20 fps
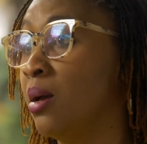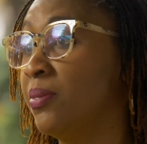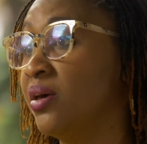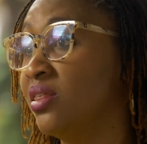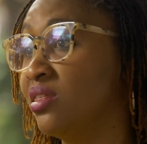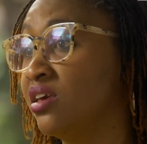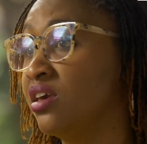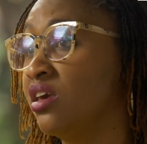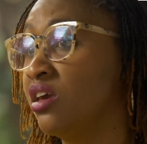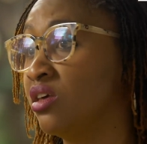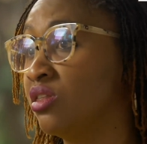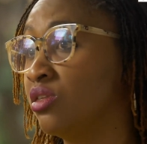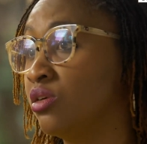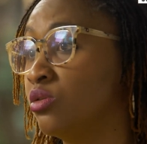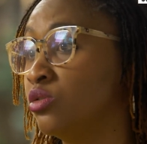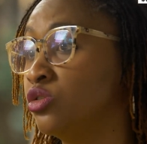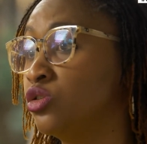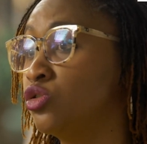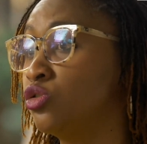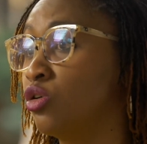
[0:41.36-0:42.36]
but thinking
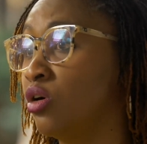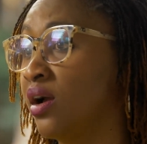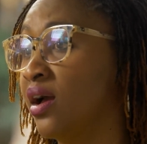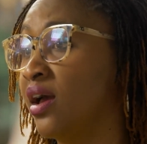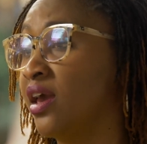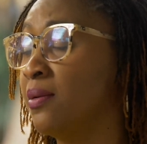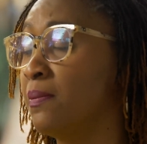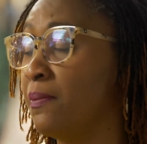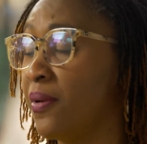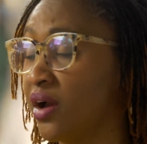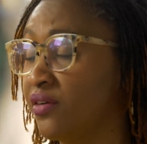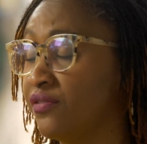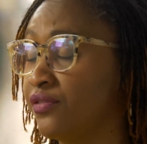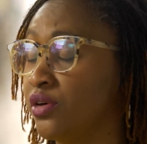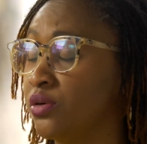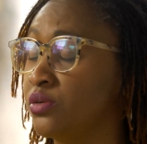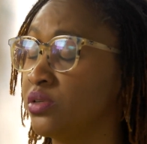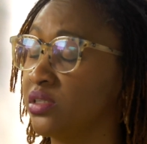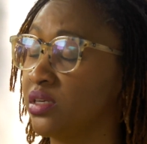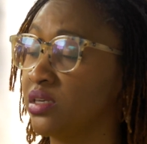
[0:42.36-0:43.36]
through stronger
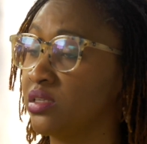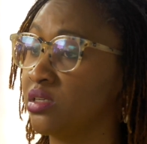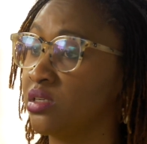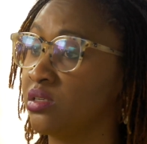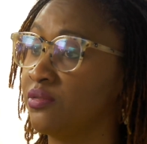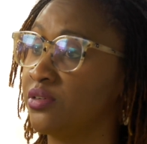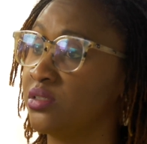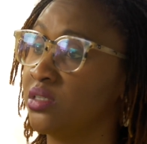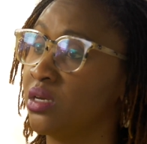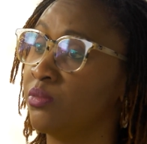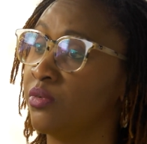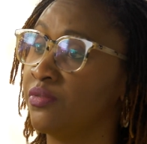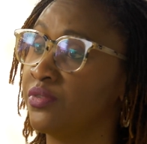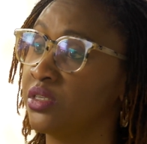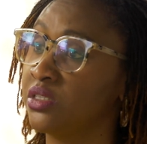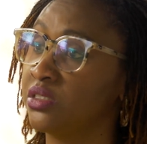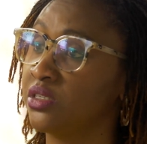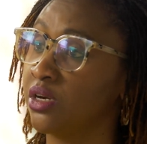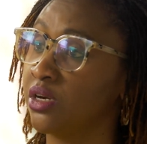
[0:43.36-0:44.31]
impactful use cases for some of these